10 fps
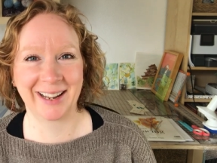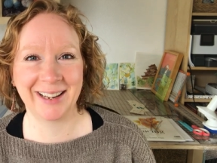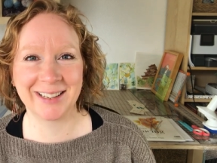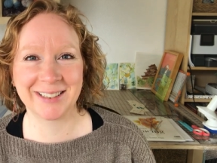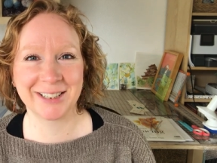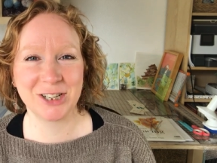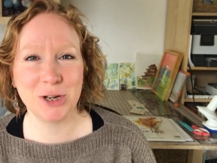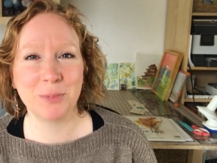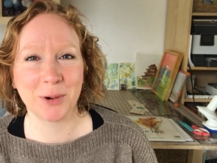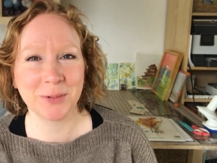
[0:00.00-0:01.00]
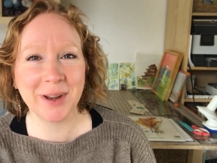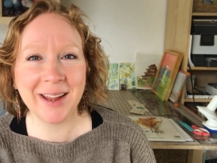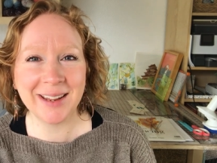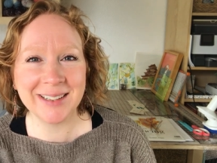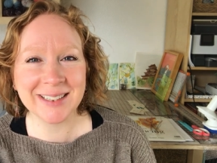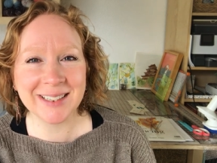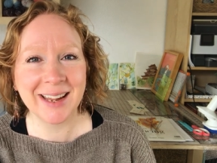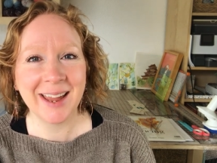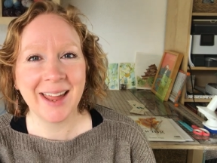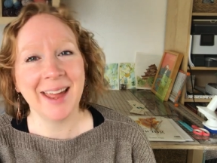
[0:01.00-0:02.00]
I guess sheep are raised,
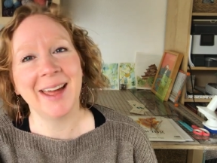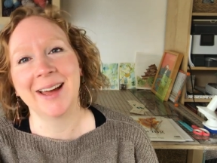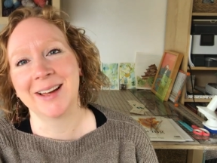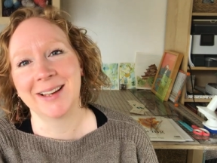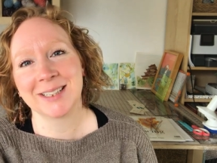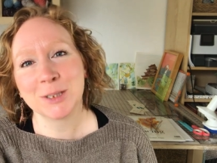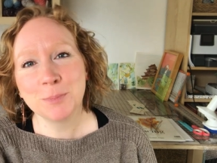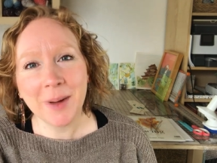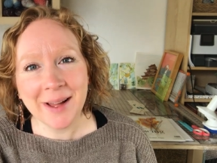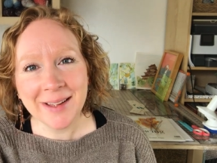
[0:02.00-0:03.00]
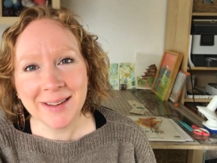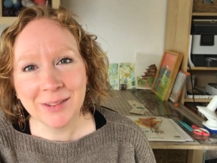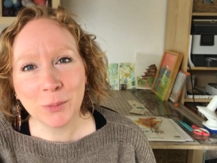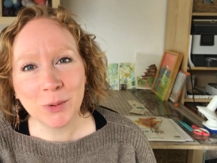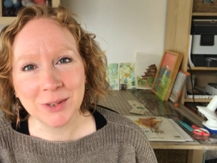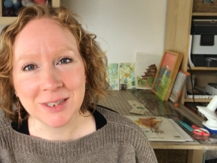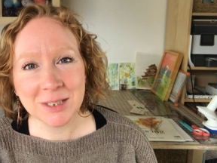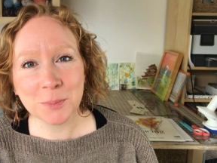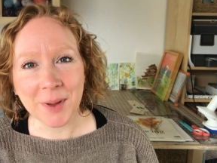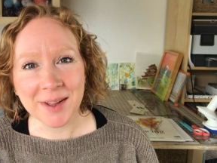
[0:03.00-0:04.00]
uh, spun, the wool is
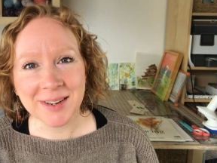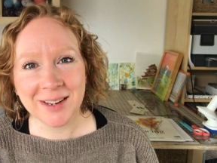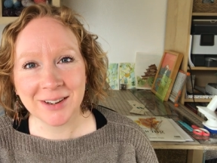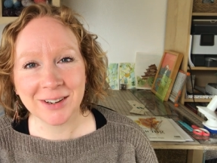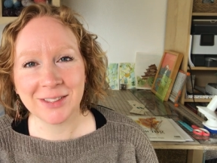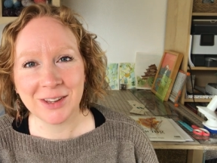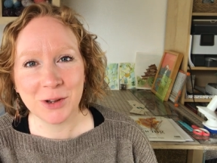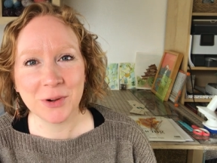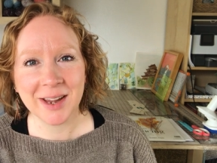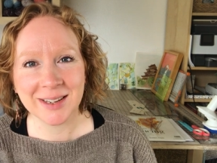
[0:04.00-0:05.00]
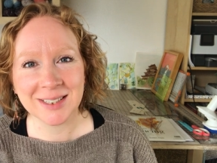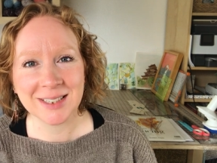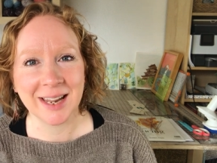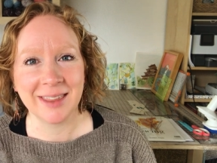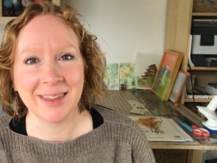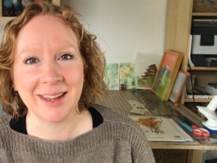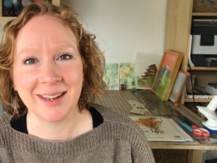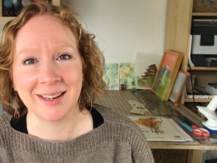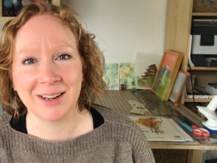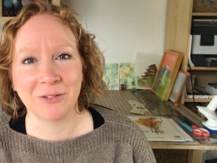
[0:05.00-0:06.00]
spun here in the US, and
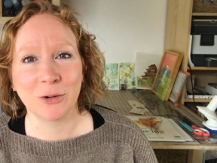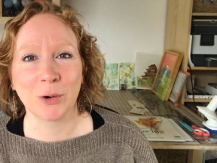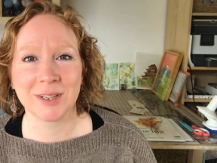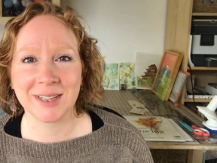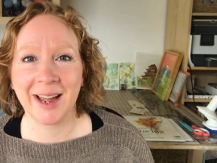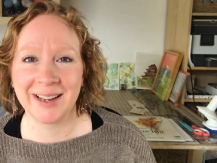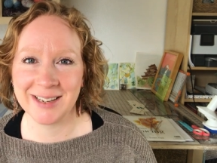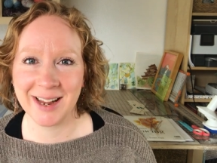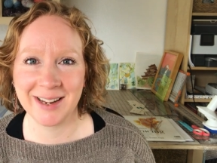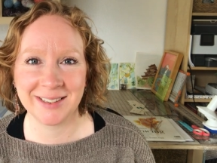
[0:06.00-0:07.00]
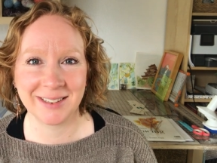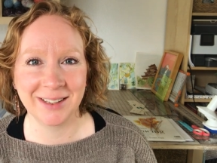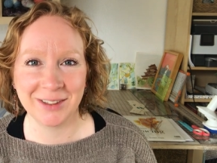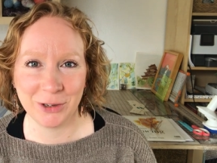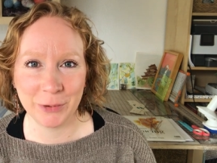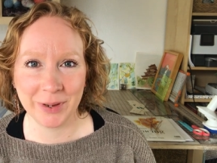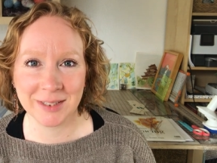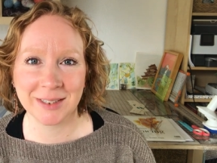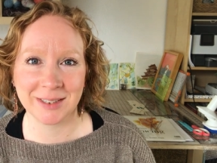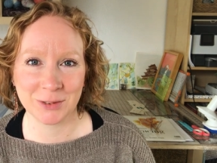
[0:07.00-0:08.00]
then of course I dye it in the
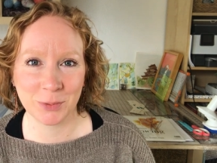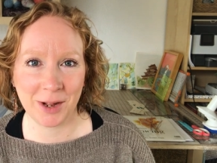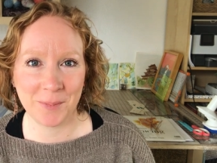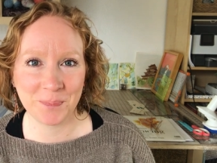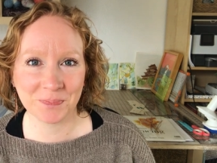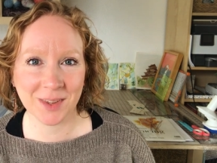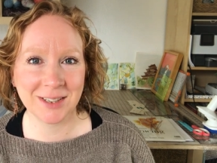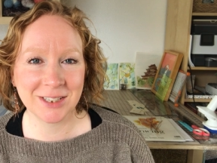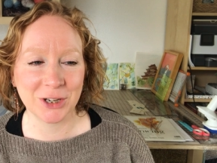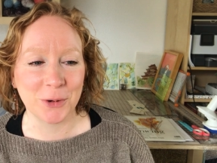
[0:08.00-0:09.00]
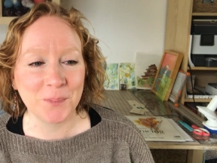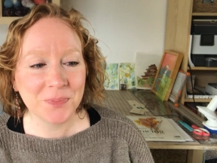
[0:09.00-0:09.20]
US as well. So